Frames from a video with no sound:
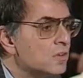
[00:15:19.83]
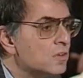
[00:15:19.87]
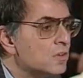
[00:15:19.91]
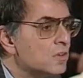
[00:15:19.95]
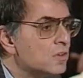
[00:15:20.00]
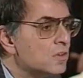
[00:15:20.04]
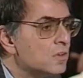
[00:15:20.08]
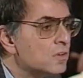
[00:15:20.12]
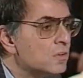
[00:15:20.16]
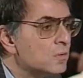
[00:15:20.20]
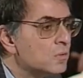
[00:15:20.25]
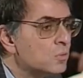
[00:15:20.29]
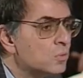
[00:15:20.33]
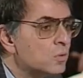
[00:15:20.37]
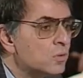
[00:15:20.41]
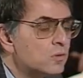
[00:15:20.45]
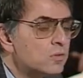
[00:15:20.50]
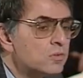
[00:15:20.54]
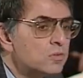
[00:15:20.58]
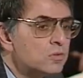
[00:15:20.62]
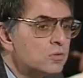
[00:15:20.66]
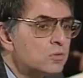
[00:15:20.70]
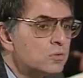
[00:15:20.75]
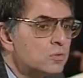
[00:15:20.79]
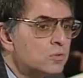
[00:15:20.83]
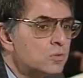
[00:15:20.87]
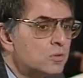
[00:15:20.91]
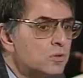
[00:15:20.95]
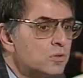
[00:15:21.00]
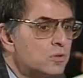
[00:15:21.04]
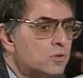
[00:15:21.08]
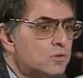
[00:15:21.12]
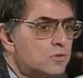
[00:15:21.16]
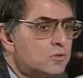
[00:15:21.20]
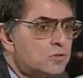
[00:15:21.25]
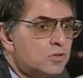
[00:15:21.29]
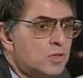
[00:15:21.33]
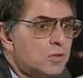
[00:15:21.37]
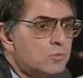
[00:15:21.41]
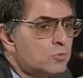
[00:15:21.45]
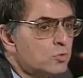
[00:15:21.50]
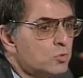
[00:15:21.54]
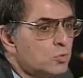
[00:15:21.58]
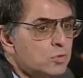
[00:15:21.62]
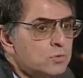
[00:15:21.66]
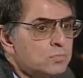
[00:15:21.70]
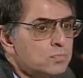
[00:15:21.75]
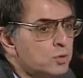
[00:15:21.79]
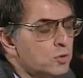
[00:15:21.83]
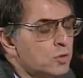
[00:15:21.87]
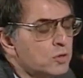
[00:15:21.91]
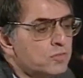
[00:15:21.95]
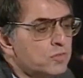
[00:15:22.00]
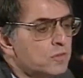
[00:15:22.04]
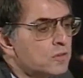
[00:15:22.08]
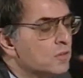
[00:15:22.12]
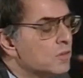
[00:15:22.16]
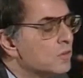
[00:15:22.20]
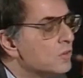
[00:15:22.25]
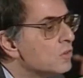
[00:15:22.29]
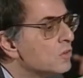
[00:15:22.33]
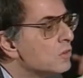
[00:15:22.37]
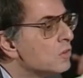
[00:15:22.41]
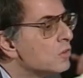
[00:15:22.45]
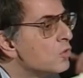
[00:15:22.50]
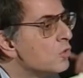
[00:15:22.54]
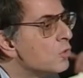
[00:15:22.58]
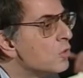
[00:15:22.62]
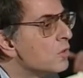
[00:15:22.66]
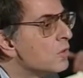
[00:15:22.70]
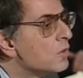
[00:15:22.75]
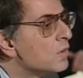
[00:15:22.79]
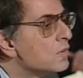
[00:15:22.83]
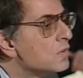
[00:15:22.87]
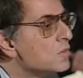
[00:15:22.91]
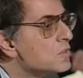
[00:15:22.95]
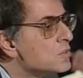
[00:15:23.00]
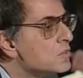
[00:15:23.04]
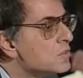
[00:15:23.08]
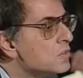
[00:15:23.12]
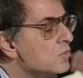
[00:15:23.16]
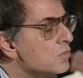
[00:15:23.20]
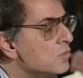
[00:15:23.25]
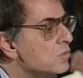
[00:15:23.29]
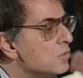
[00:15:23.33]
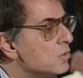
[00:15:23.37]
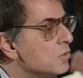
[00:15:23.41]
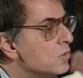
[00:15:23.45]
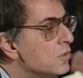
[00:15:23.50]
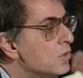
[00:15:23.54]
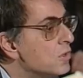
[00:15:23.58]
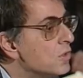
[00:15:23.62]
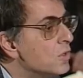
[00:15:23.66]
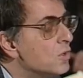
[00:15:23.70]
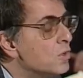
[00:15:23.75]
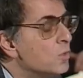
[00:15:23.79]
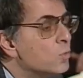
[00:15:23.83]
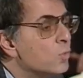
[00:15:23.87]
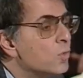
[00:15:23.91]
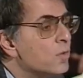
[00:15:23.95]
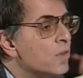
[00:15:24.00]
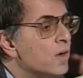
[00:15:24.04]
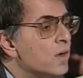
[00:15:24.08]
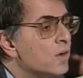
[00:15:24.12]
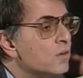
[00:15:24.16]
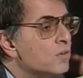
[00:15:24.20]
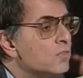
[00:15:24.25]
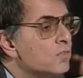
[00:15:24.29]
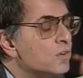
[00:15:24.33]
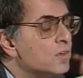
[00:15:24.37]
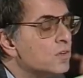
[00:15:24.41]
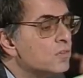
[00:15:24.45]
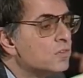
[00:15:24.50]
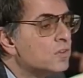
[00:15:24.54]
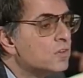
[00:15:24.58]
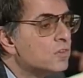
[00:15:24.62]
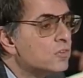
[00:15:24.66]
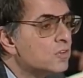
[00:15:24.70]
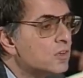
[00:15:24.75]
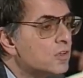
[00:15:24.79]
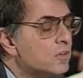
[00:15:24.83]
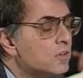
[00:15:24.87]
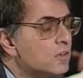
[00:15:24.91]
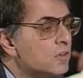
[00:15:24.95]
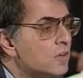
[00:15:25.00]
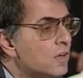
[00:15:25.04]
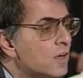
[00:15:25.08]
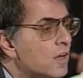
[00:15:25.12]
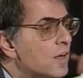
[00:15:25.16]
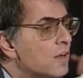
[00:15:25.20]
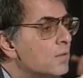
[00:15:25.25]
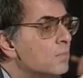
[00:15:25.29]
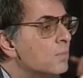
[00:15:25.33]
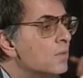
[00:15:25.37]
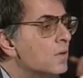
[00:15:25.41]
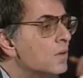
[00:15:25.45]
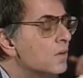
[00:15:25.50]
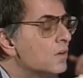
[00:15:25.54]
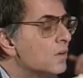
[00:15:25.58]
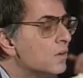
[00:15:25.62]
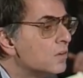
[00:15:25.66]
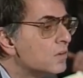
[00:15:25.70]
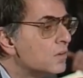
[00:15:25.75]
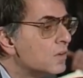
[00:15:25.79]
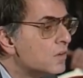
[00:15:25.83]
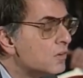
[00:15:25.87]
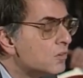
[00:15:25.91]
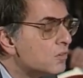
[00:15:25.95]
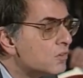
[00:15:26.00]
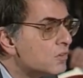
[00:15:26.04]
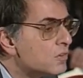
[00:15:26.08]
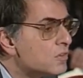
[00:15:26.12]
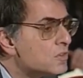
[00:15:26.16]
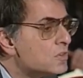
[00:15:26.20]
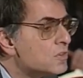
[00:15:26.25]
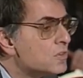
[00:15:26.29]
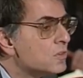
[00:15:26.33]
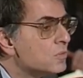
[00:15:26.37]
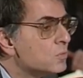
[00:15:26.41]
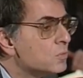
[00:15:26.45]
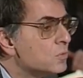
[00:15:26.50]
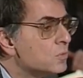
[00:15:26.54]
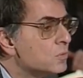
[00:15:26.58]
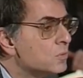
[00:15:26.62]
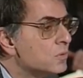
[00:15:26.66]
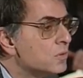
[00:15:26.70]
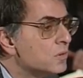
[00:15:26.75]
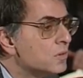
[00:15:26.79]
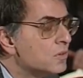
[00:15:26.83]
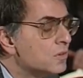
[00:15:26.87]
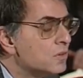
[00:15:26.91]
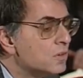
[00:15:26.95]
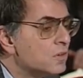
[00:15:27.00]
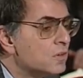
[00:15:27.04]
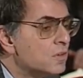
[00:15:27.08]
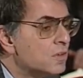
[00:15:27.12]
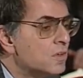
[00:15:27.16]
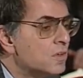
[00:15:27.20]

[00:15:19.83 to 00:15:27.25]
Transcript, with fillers: uh, were to come to a perfectly good accord on this issue without involving China and many other nations that will be